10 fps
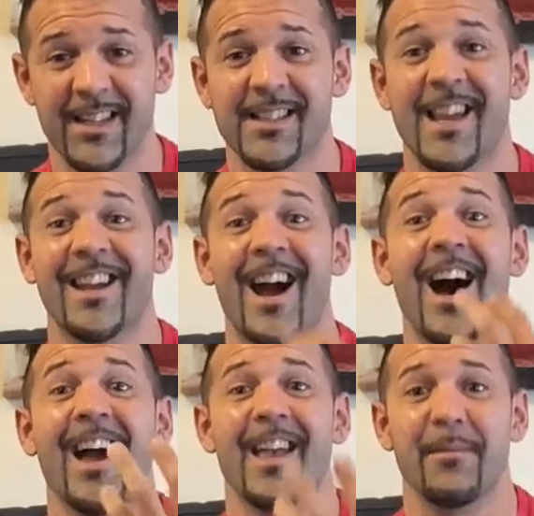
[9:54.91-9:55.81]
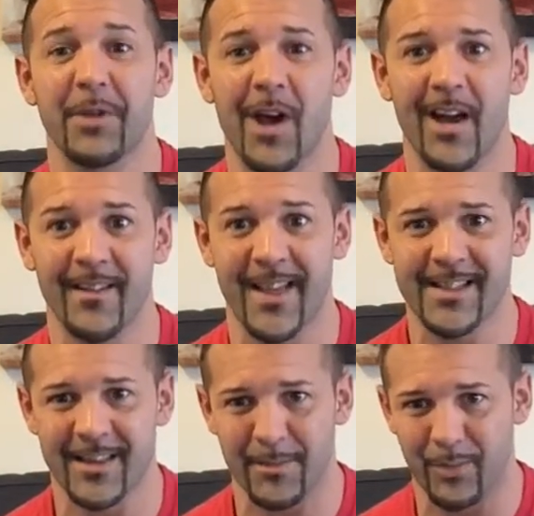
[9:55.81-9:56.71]
He's saying, I am God. And
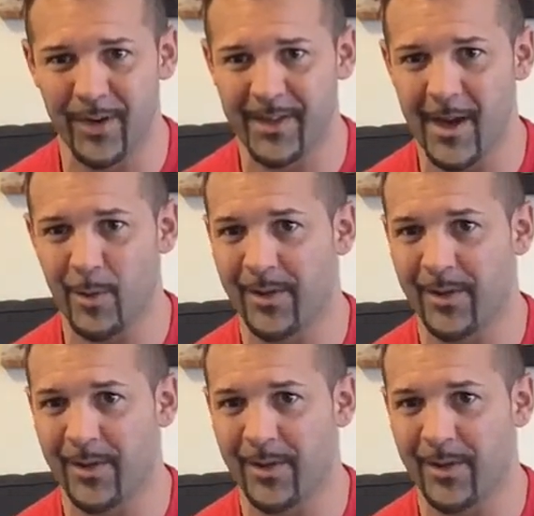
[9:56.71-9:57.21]
that's at the point there